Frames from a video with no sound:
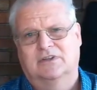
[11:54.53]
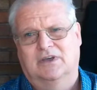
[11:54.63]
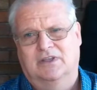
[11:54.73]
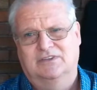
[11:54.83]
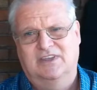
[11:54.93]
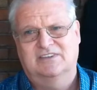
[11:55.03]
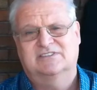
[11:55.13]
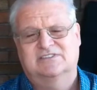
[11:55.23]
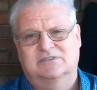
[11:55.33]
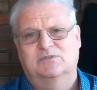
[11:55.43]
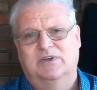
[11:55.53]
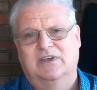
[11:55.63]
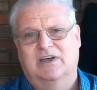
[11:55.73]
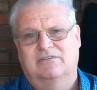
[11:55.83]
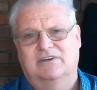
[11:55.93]
And yes, we
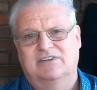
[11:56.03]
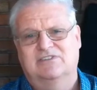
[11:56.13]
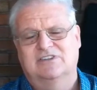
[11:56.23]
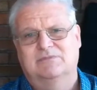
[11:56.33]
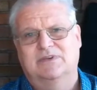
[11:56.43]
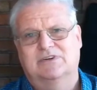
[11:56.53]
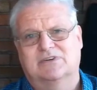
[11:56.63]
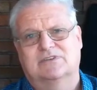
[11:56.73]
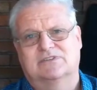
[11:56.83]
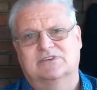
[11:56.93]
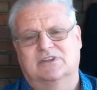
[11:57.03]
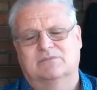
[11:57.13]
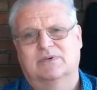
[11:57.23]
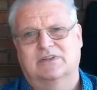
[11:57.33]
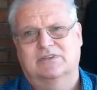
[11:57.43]
have a reason to be concerned,
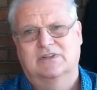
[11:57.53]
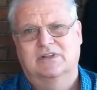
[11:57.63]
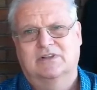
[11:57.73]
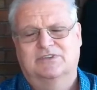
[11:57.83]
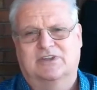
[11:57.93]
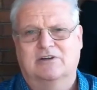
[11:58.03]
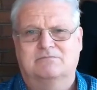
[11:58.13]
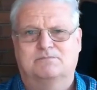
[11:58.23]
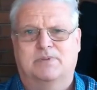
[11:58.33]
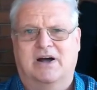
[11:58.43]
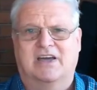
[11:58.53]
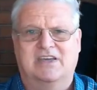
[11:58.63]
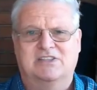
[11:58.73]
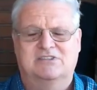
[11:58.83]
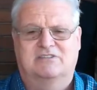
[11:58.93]
but don't buy
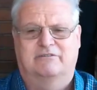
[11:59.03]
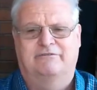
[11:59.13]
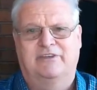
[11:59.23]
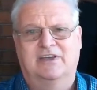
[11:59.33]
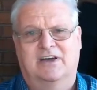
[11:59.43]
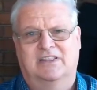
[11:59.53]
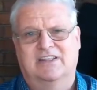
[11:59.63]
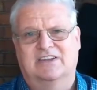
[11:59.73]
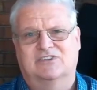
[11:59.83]
into the fear and let